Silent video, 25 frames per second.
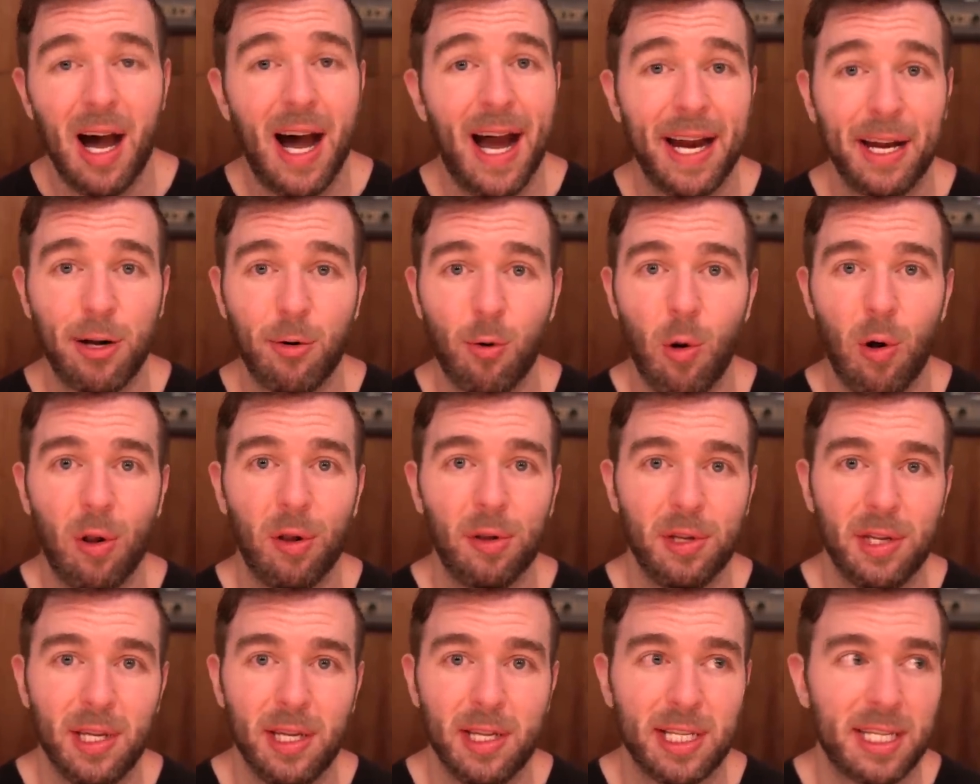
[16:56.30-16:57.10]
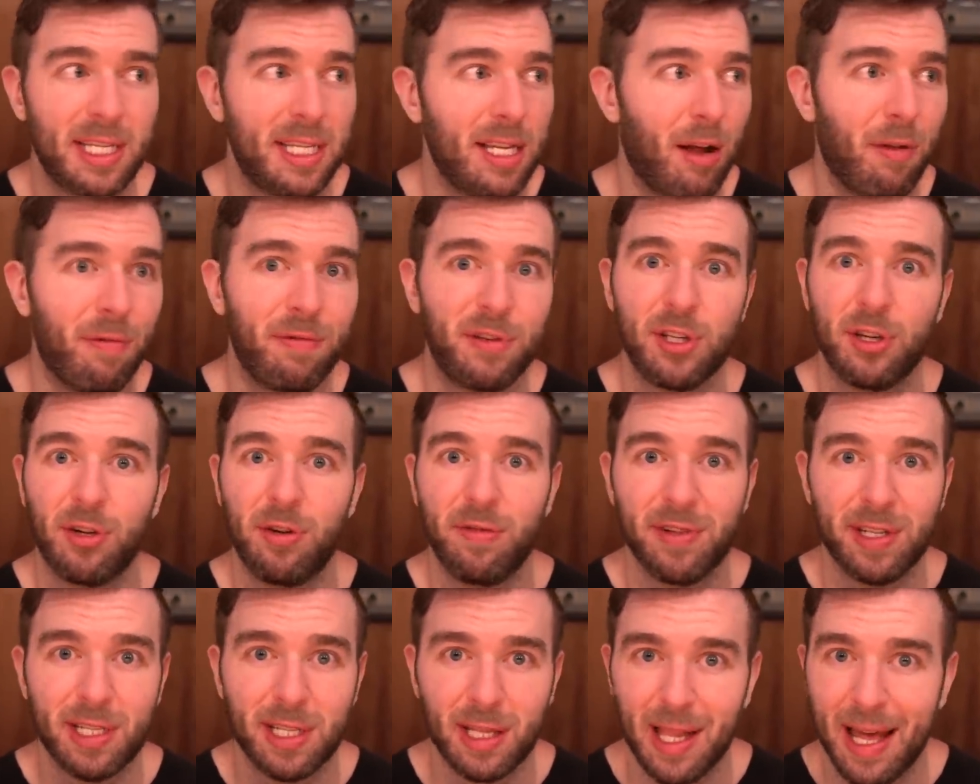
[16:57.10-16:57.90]
high quality
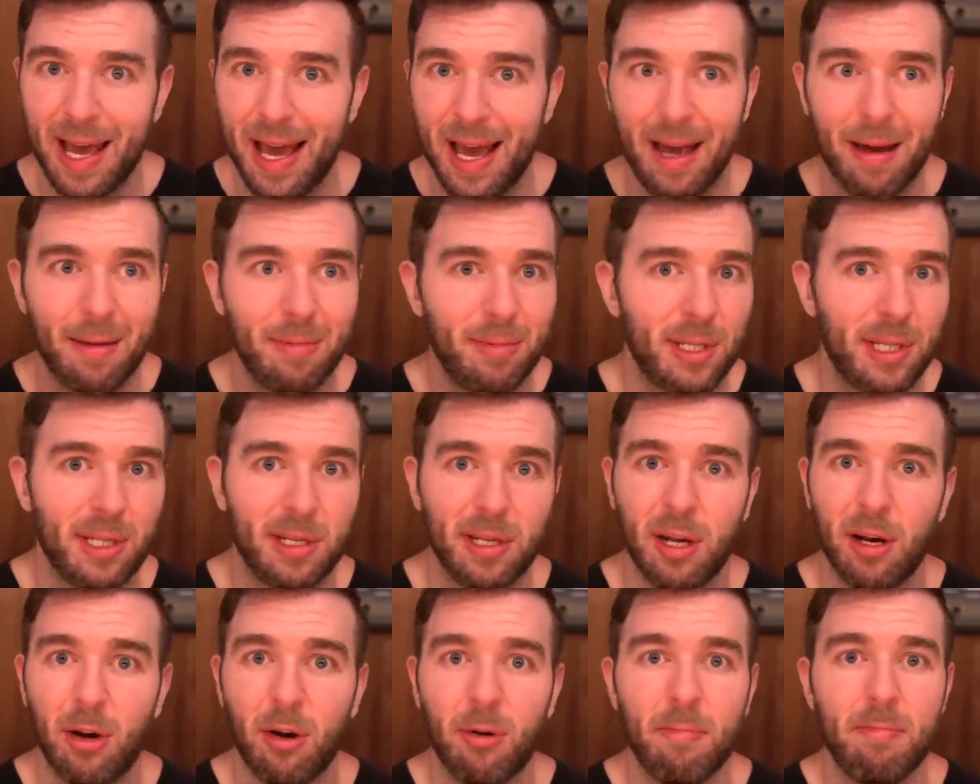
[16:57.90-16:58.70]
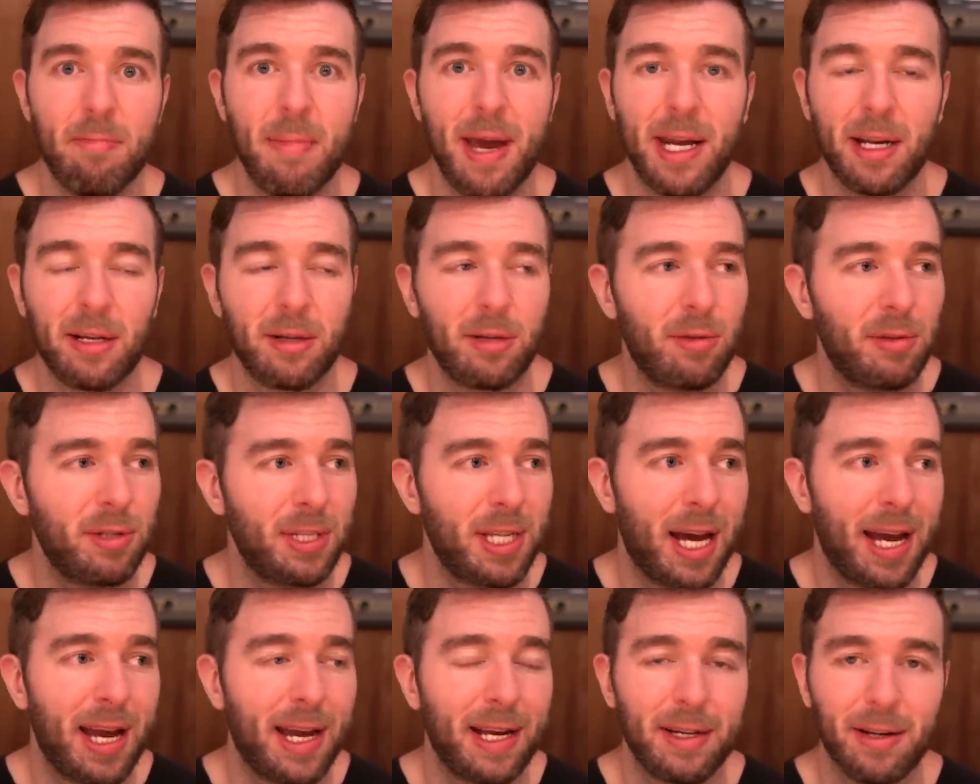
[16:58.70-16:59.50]
self-service labs and, you know, medical
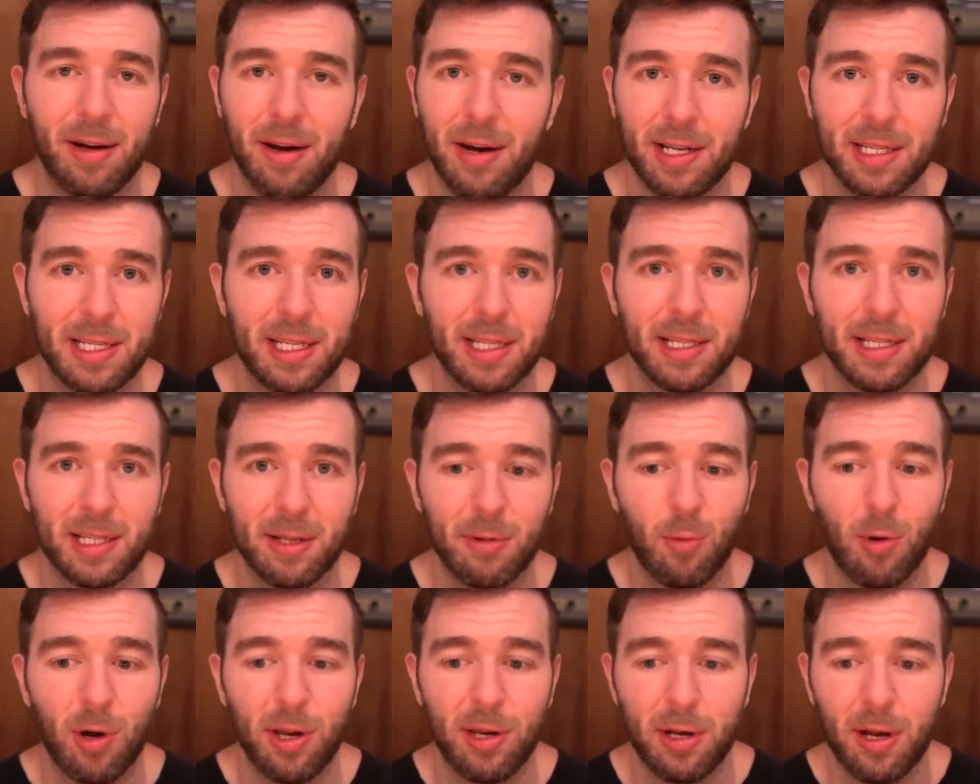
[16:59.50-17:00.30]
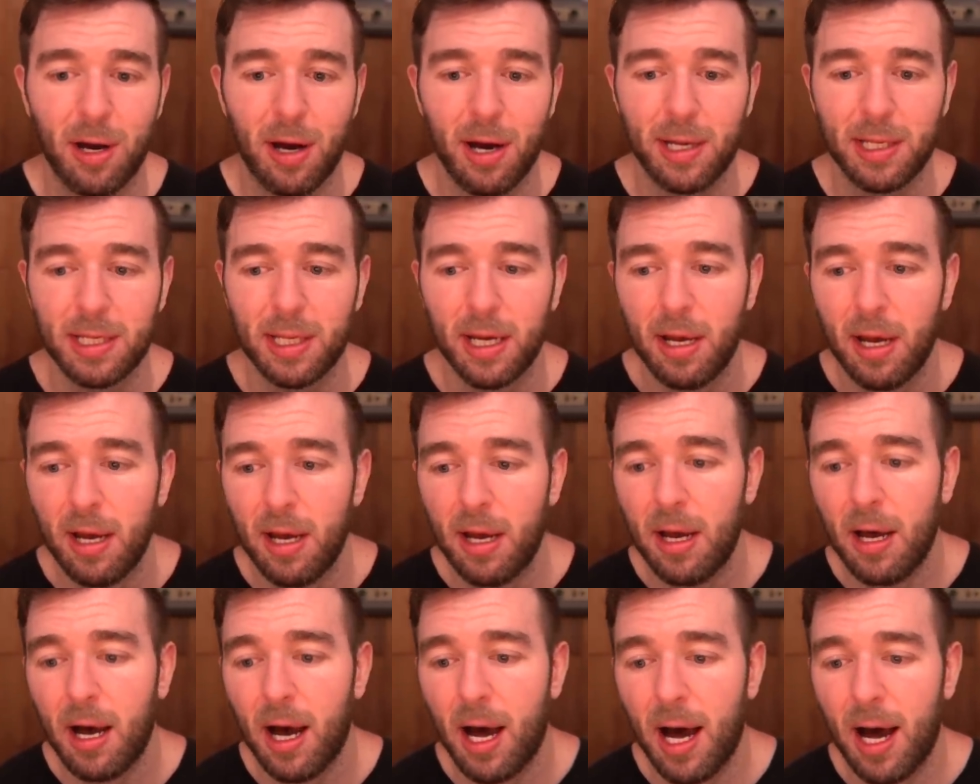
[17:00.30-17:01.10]
diagnostics and whatnot.
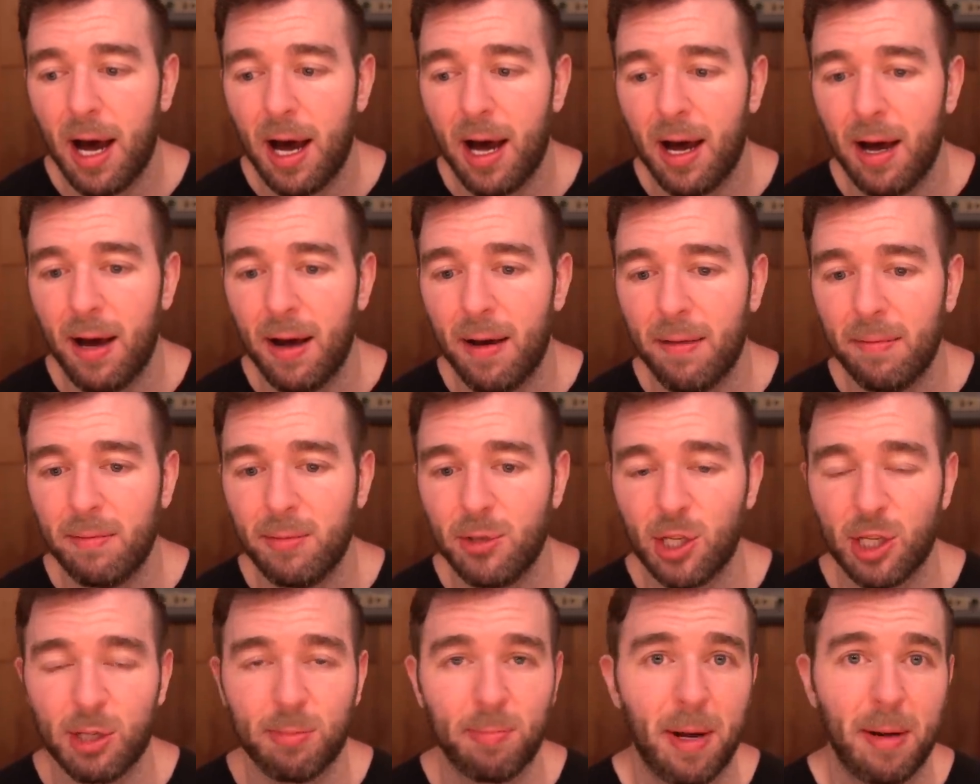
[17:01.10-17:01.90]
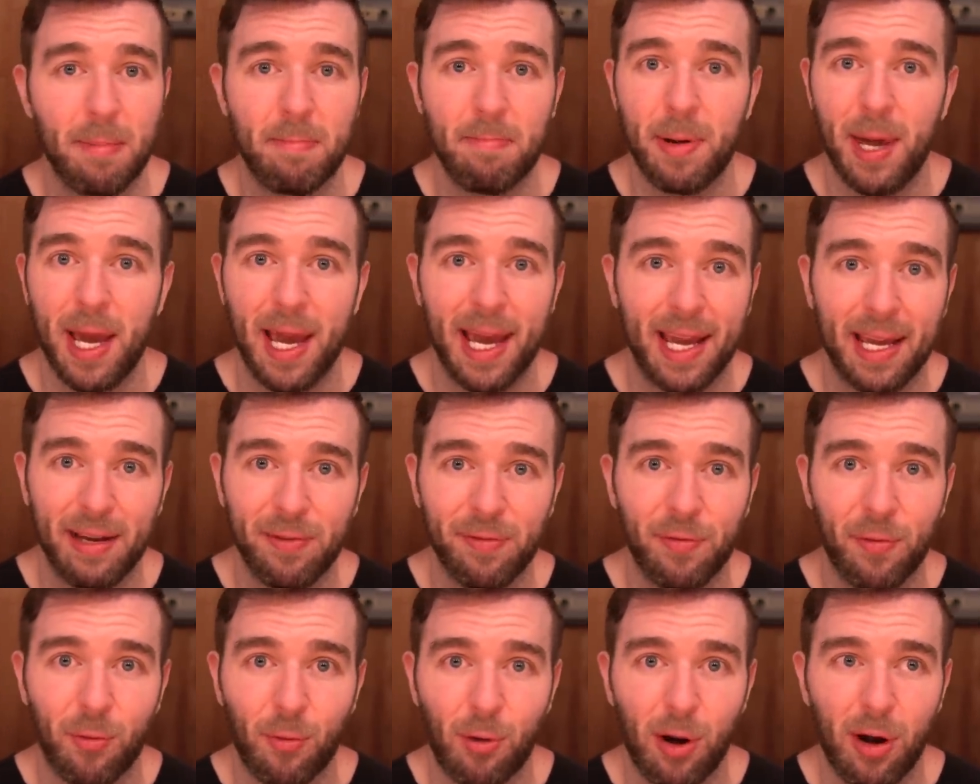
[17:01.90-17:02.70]
Just by
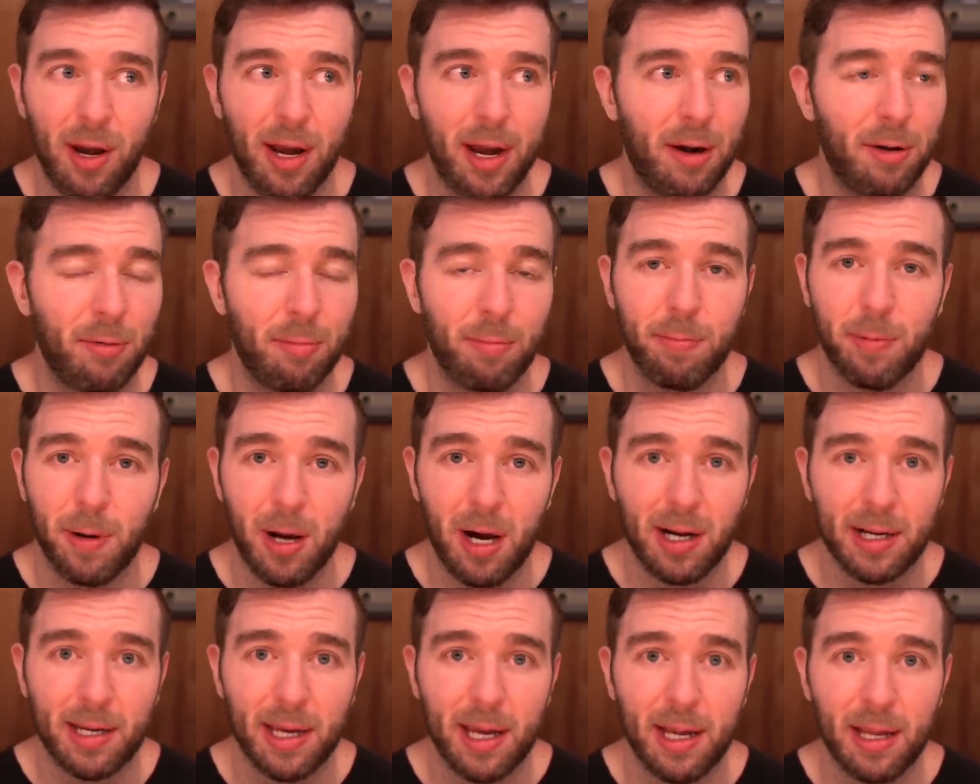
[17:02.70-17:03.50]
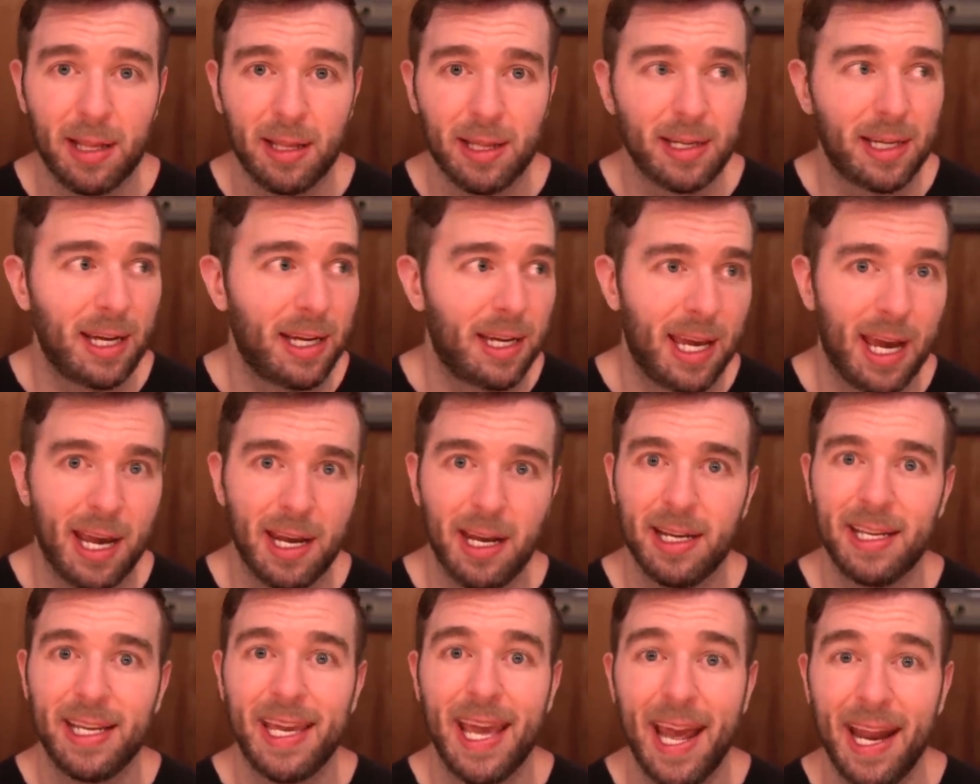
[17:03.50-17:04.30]
paying for it out of pocket. Like
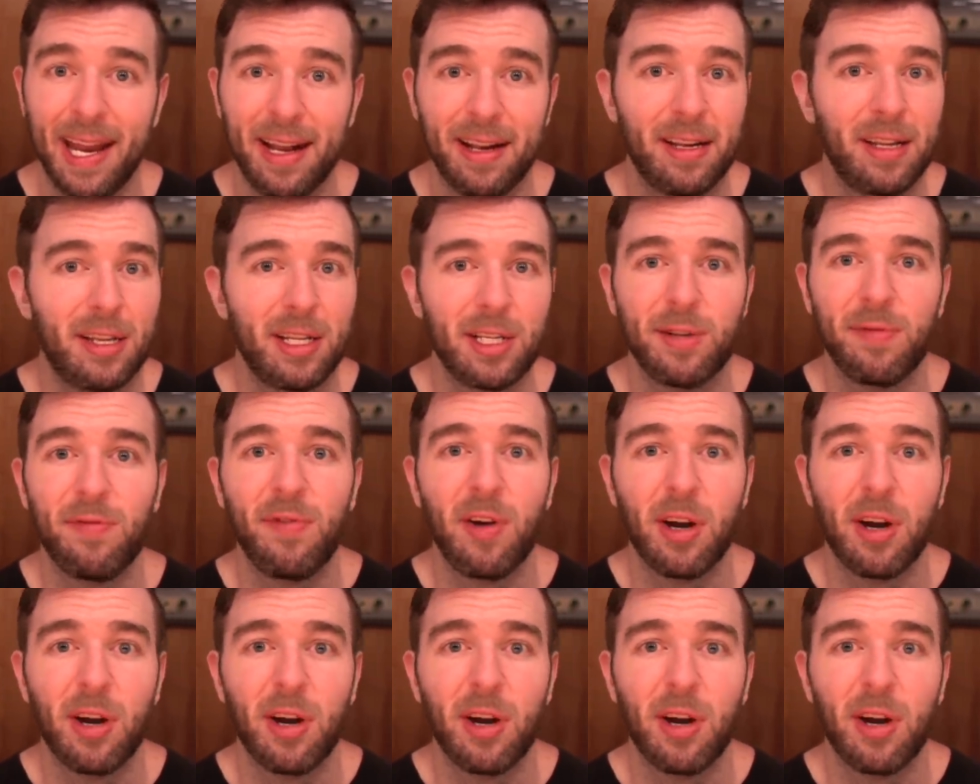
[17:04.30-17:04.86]
again, in Canada, it's